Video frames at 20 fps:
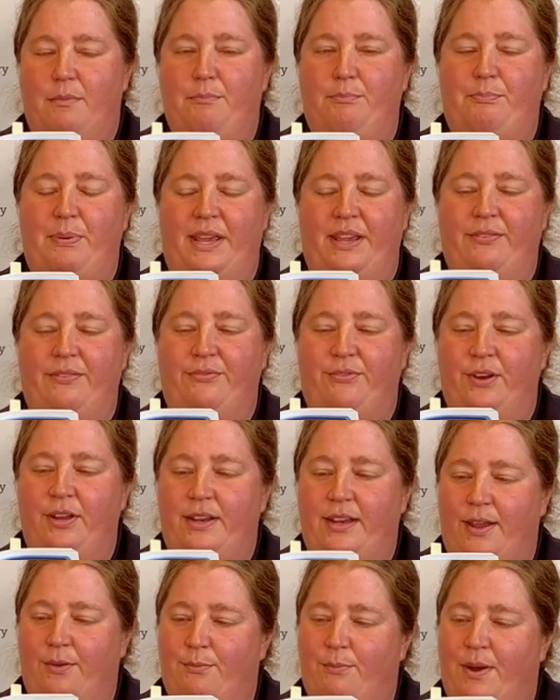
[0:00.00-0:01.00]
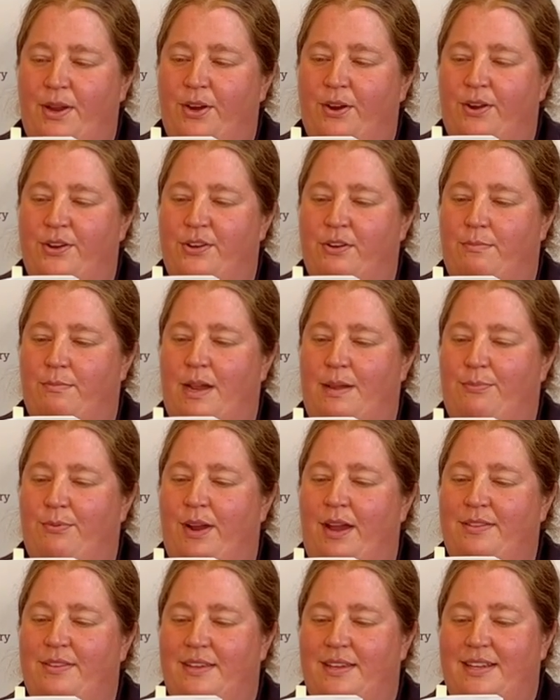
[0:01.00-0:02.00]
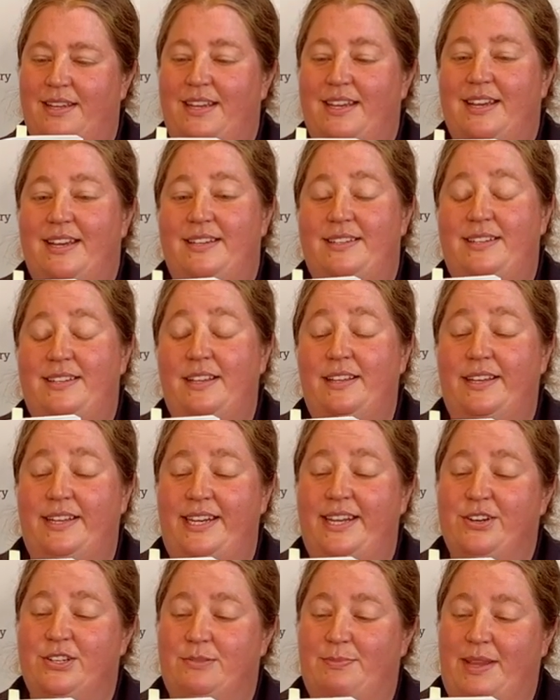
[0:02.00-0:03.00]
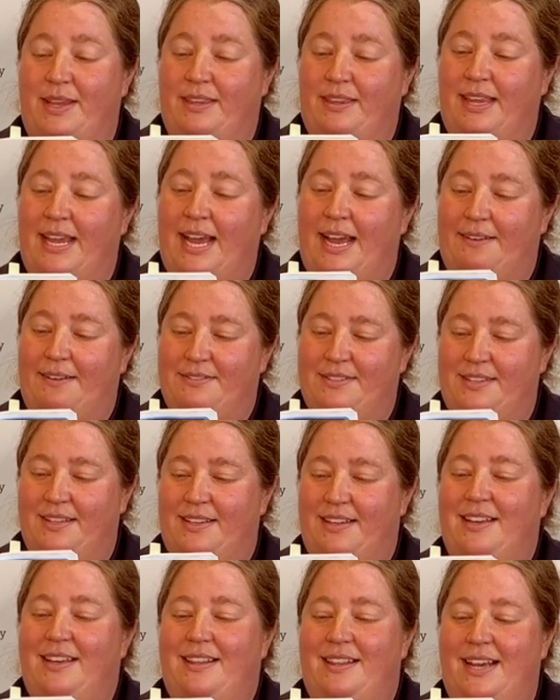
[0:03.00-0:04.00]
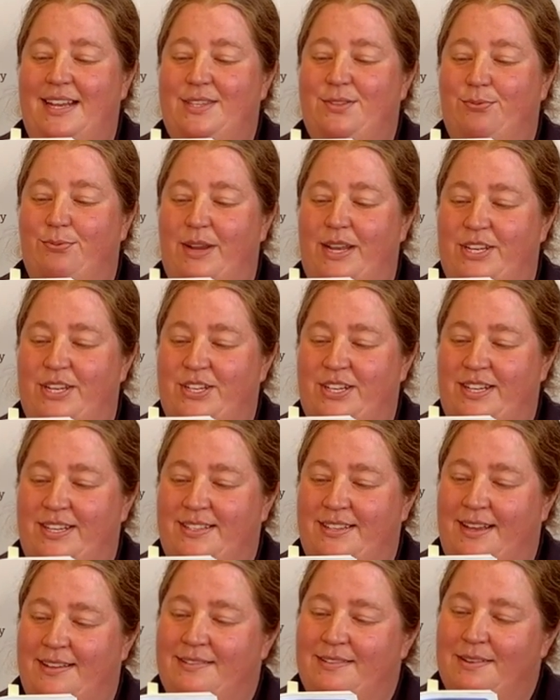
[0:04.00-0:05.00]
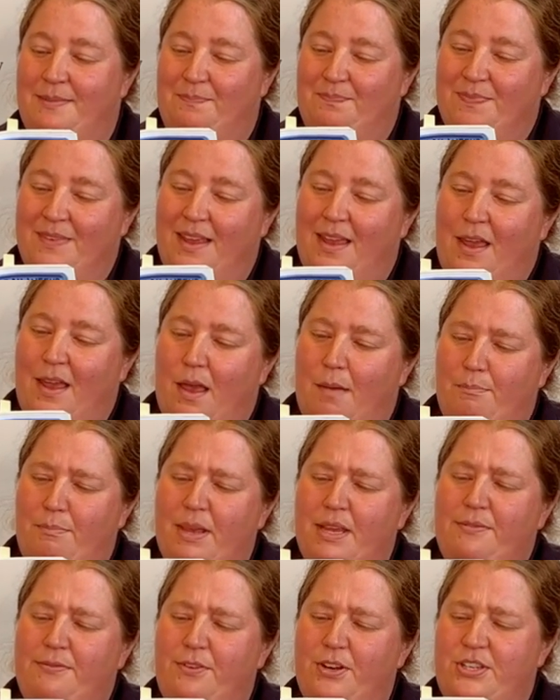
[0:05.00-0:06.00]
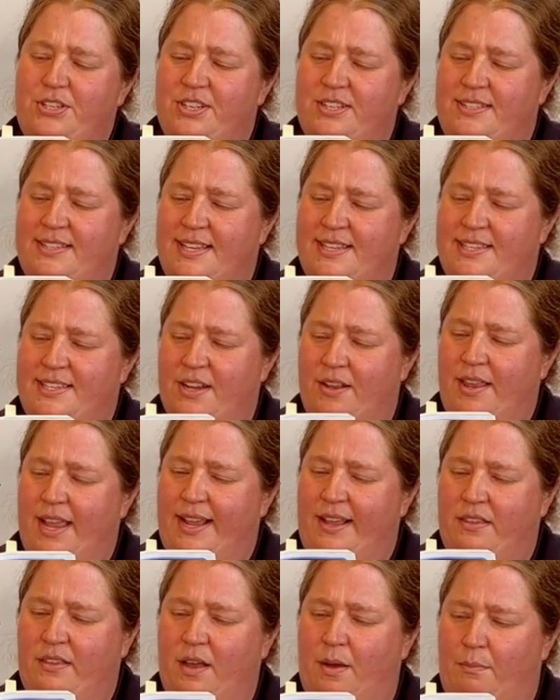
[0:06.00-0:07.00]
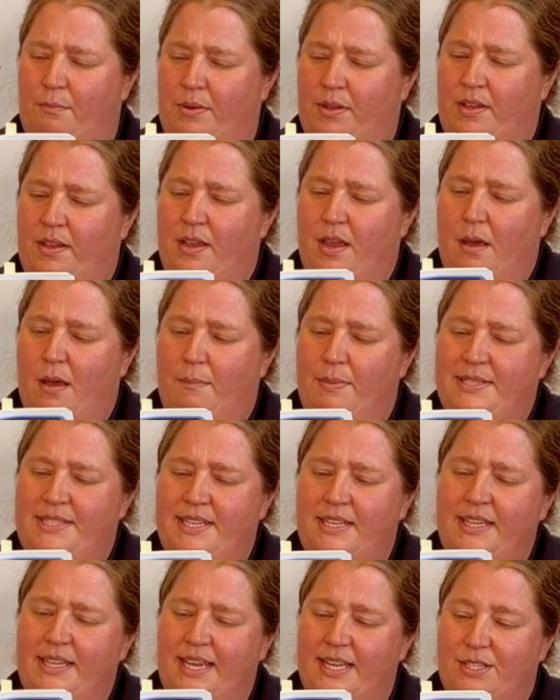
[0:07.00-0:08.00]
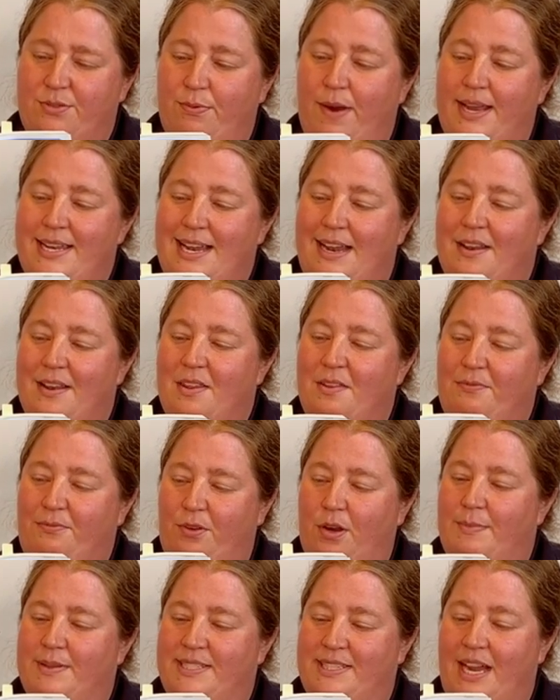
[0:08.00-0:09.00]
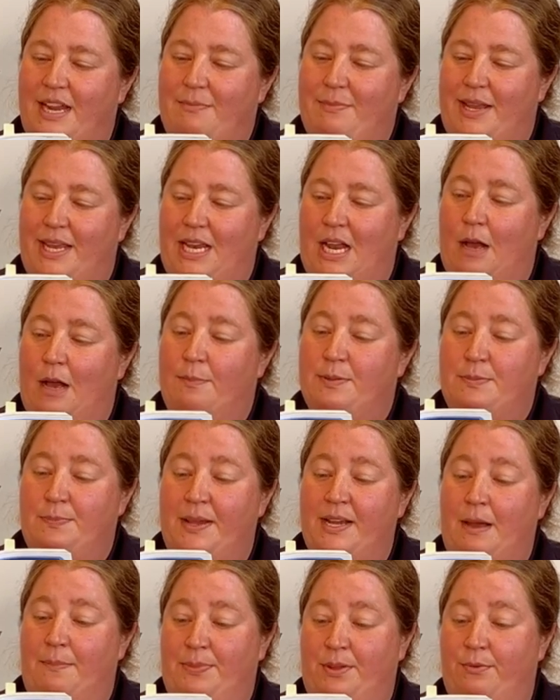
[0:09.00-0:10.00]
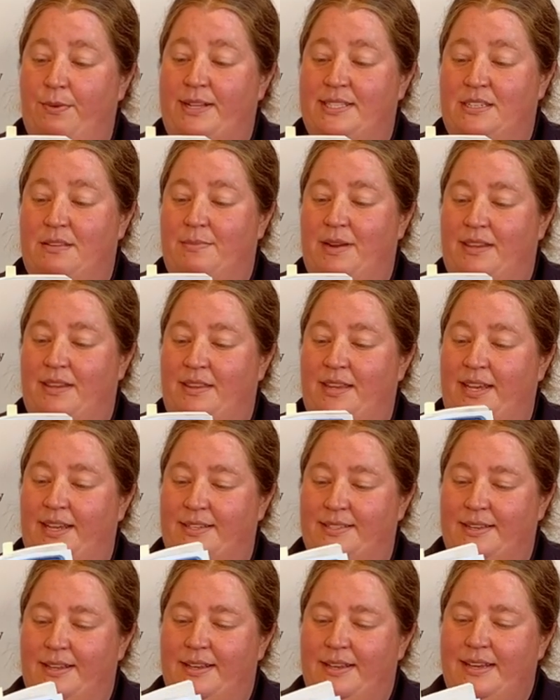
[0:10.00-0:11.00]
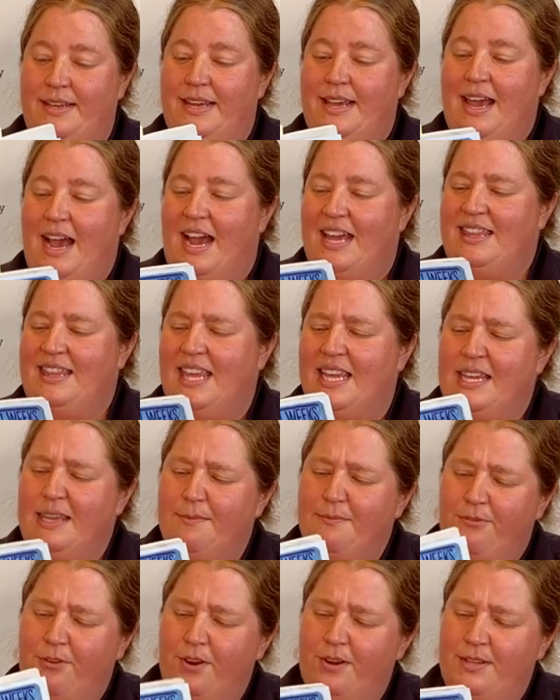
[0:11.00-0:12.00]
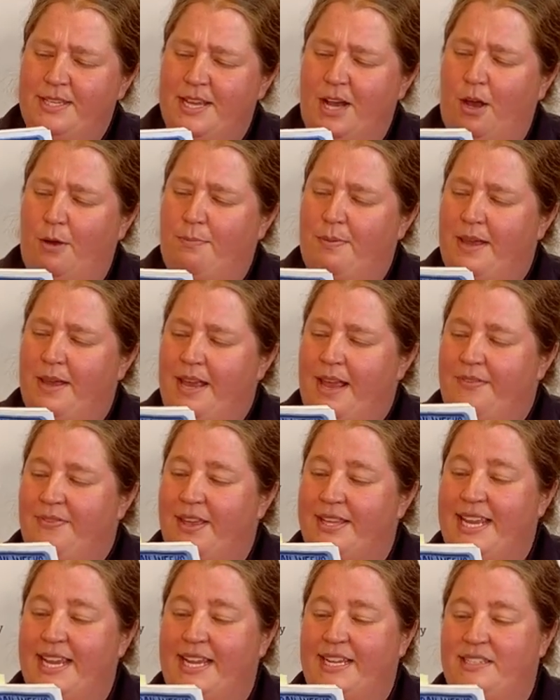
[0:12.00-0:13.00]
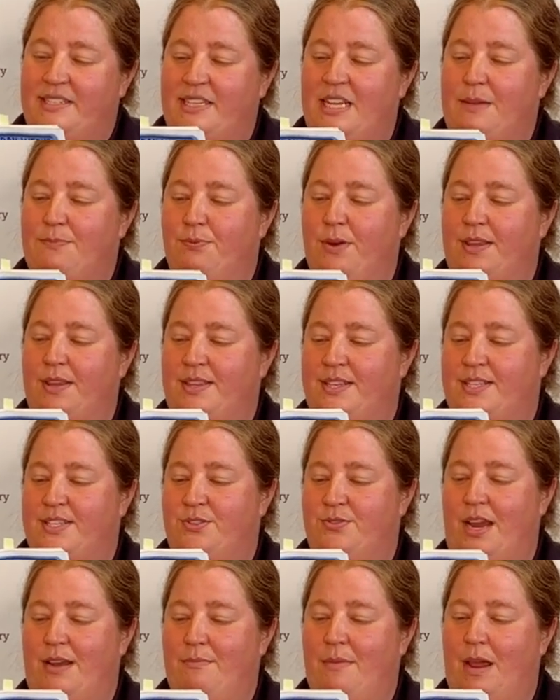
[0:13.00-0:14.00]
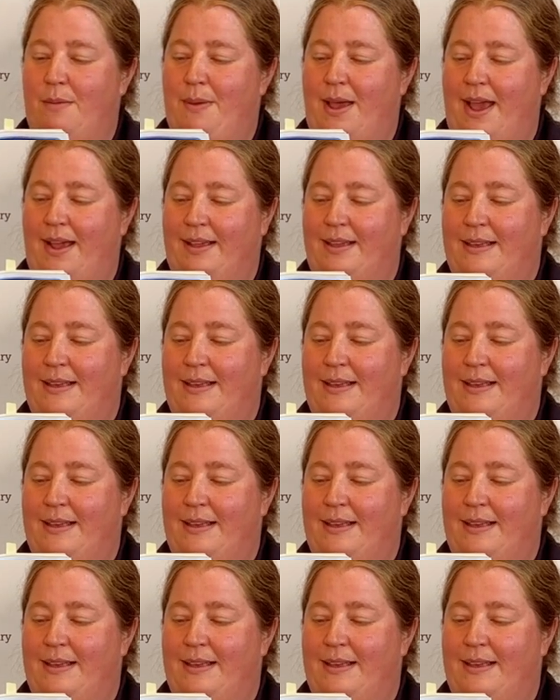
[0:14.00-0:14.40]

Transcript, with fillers: Bigfoot, I mutter under my breath. Dylan hears me and laughs. That's rich, he says. Bigfoot just sits there like a lump, but Dylan gets right down on the floor beside me and helps pick up the rest of my things. I thank him for his help, then take a deep breath and straighten my back.